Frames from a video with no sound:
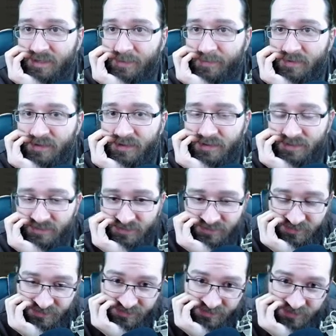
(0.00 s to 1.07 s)
emulator
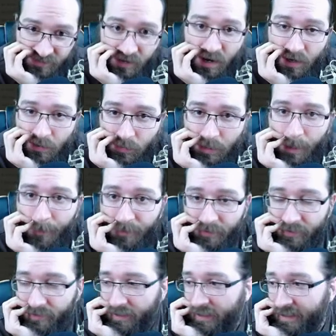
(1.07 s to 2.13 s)
is not
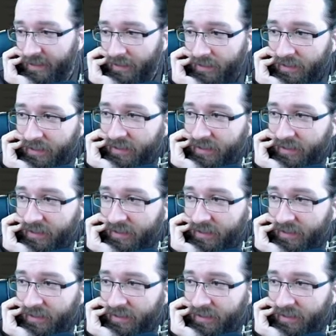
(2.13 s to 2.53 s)
cooperating right now.